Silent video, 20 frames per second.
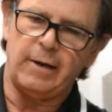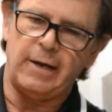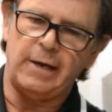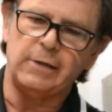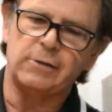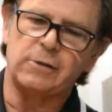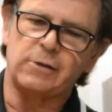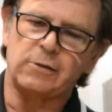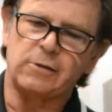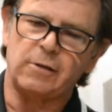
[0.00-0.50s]

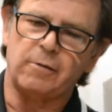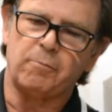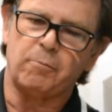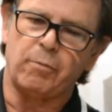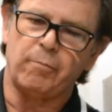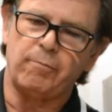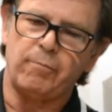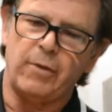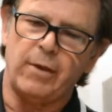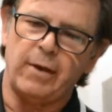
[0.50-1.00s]
eases
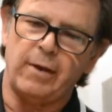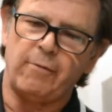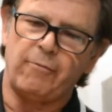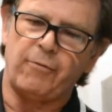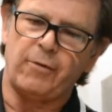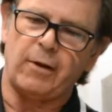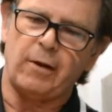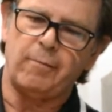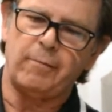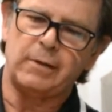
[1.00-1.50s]
the
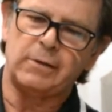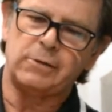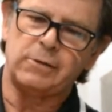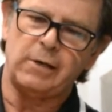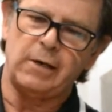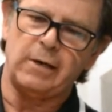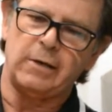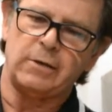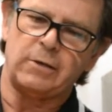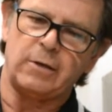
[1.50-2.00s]

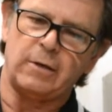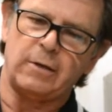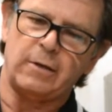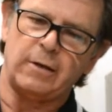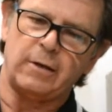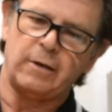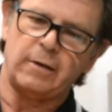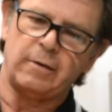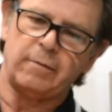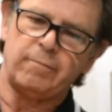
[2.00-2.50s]
filaments into
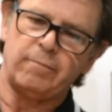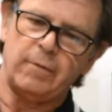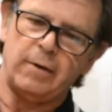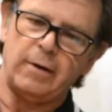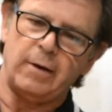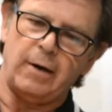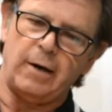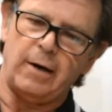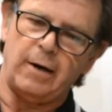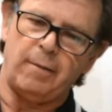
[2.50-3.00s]
the
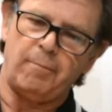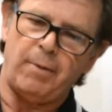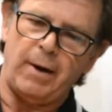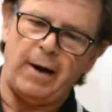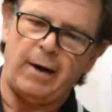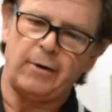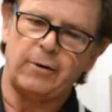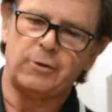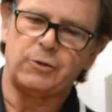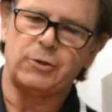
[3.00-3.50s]

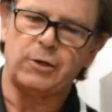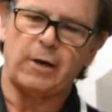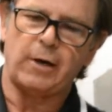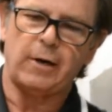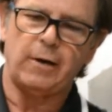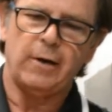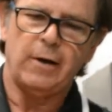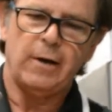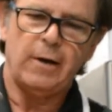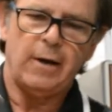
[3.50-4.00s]
powder
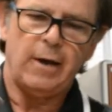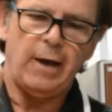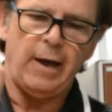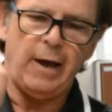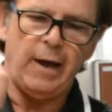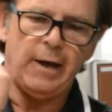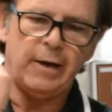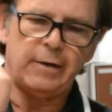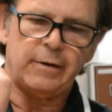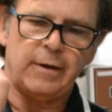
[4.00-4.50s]
jar
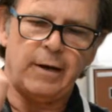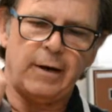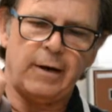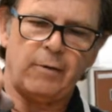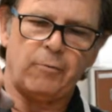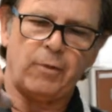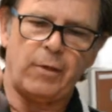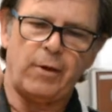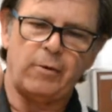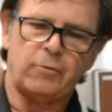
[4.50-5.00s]
and
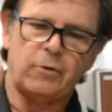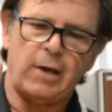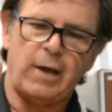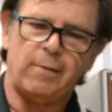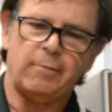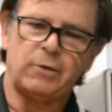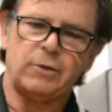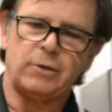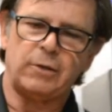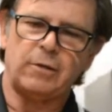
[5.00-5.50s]
without
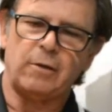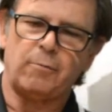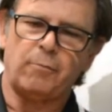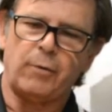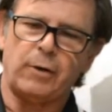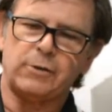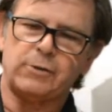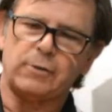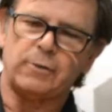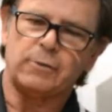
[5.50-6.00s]
damaging the
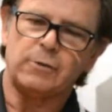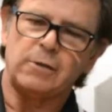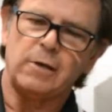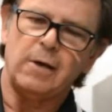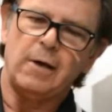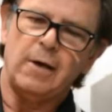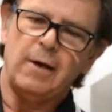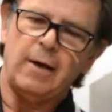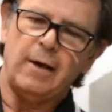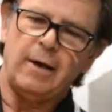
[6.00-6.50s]
bristles.
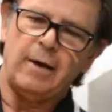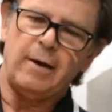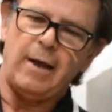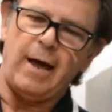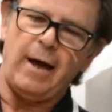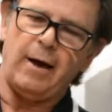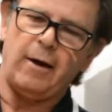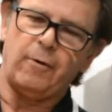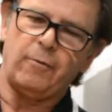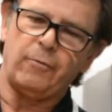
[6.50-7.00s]

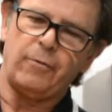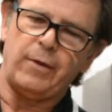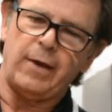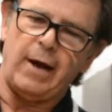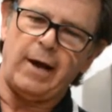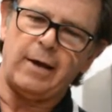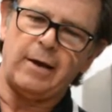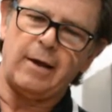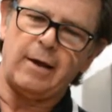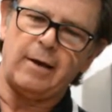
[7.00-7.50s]
Now the
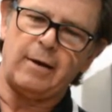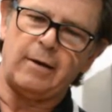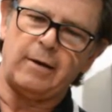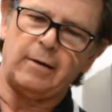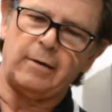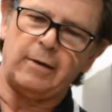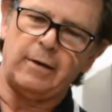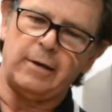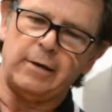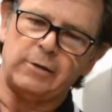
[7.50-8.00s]

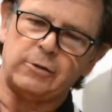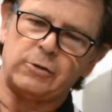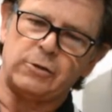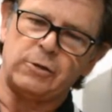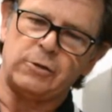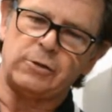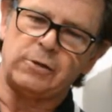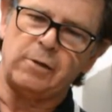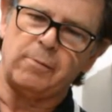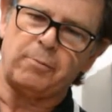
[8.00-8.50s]
idea is
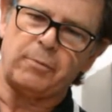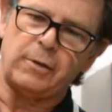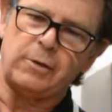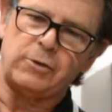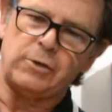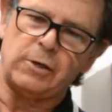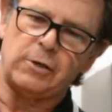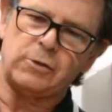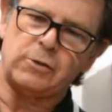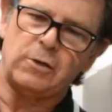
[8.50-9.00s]
to simply
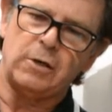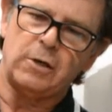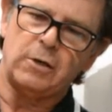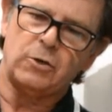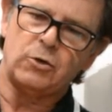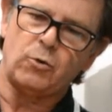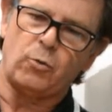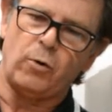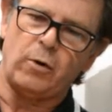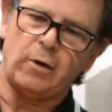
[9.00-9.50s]

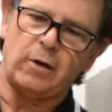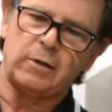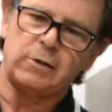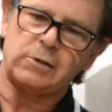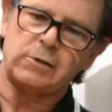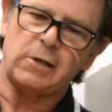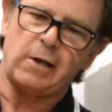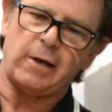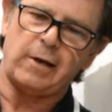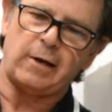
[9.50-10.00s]
just twirl it
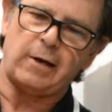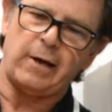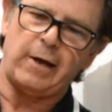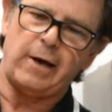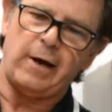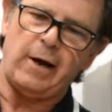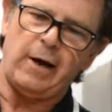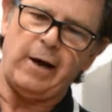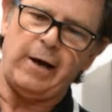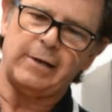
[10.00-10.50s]

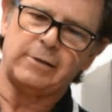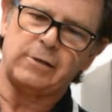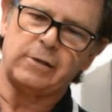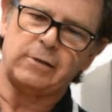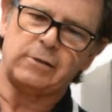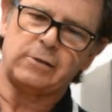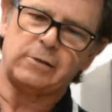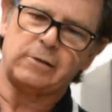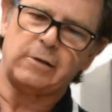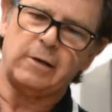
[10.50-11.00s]
slightly as
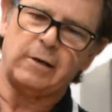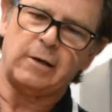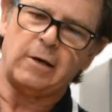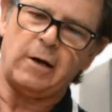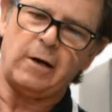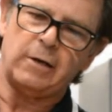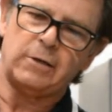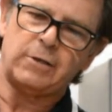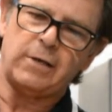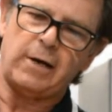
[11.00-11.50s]
it's in
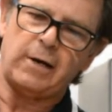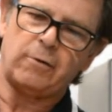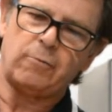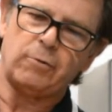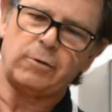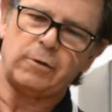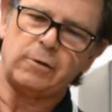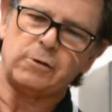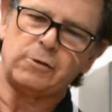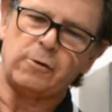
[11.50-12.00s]
contact
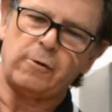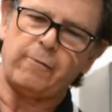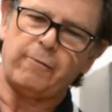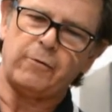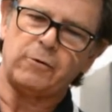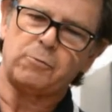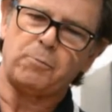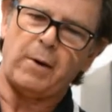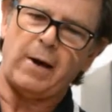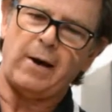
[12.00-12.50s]
with the
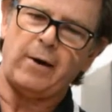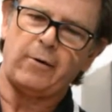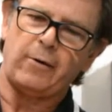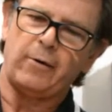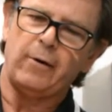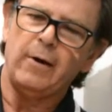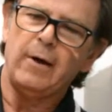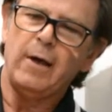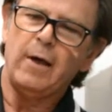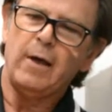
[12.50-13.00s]
surface
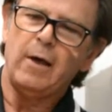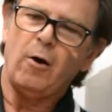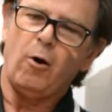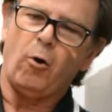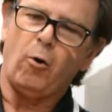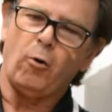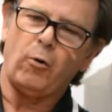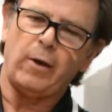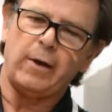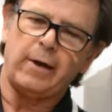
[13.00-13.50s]
powder,
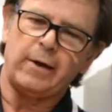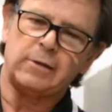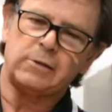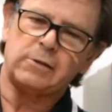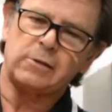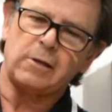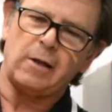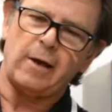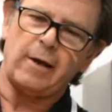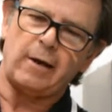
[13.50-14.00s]
holding it
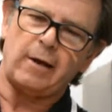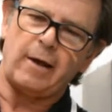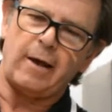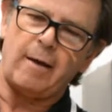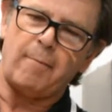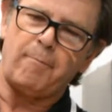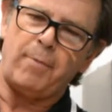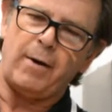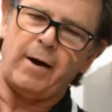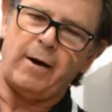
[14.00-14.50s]
slightly
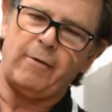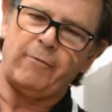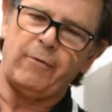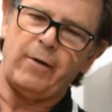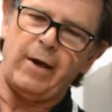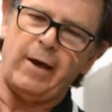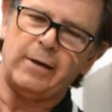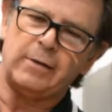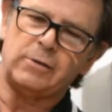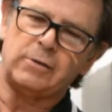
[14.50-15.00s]

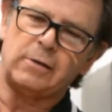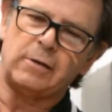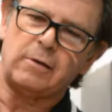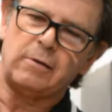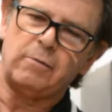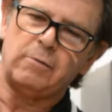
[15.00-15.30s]
above and